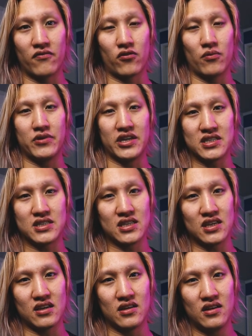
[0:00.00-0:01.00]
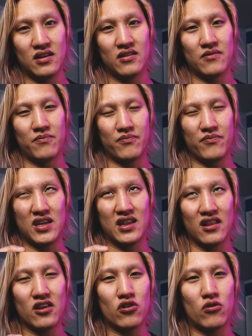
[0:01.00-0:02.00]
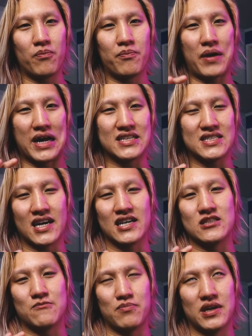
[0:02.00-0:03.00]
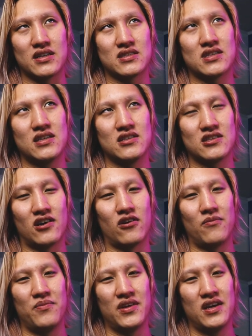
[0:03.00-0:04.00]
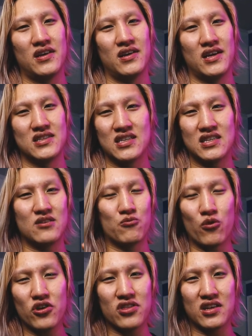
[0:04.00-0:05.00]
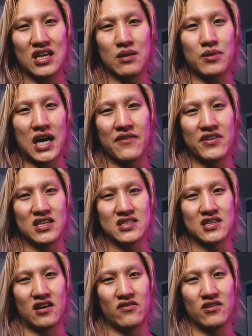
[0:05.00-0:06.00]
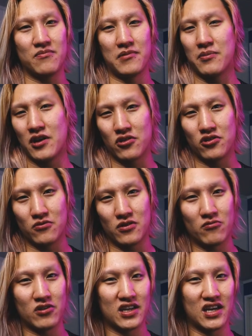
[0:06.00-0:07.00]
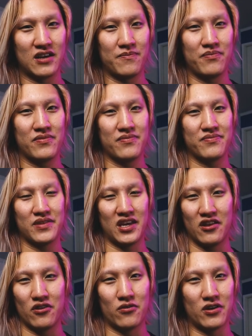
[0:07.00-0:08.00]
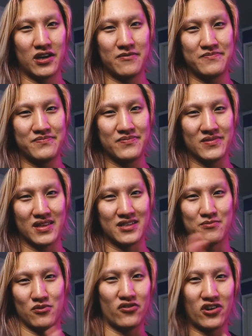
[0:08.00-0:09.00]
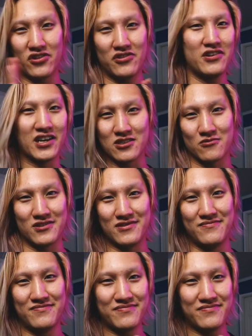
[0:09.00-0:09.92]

from DC in little bite-sized bits. So it's worth a deep dive in itself. Maybe I'll do one day. Either way, let's move on to the next one.